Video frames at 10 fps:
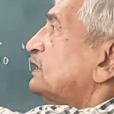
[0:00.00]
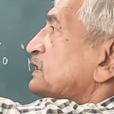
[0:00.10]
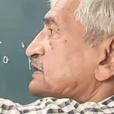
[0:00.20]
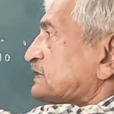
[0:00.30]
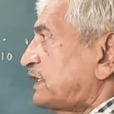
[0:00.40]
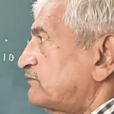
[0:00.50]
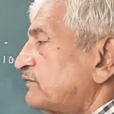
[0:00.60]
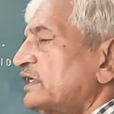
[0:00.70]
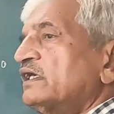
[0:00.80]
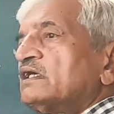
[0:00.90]
Same
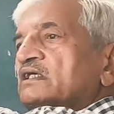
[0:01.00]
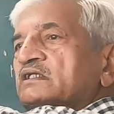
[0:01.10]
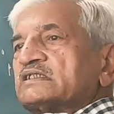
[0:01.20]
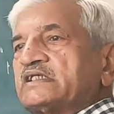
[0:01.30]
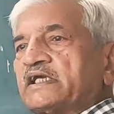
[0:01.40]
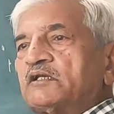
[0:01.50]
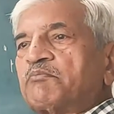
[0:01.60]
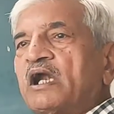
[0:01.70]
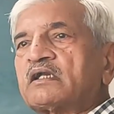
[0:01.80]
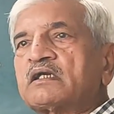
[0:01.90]
way, the
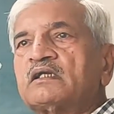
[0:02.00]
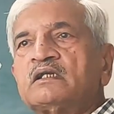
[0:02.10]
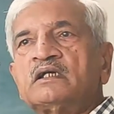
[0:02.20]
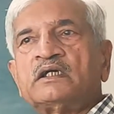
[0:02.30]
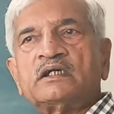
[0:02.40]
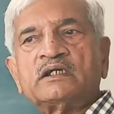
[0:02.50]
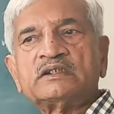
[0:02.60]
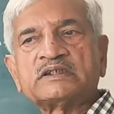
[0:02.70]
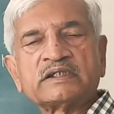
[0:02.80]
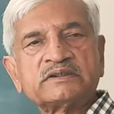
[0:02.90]
second particle
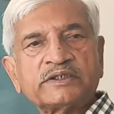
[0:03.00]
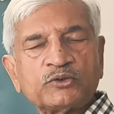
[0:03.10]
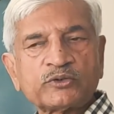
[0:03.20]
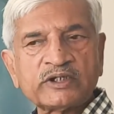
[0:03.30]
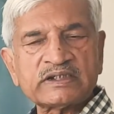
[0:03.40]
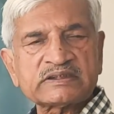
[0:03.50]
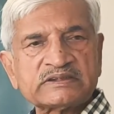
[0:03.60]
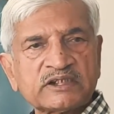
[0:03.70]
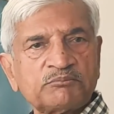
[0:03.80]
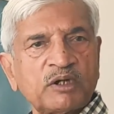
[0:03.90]
is executing
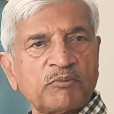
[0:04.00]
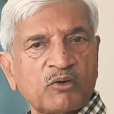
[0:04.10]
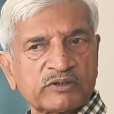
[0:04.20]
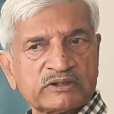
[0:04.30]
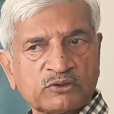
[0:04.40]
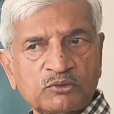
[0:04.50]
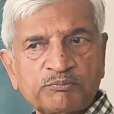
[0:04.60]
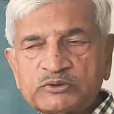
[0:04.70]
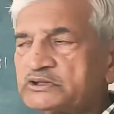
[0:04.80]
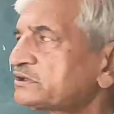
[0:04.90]
SHM about its own
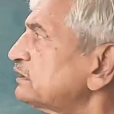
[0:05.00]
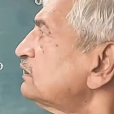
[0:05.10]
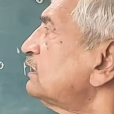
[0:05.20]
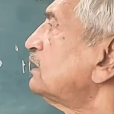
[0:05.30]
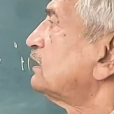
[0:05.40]
position.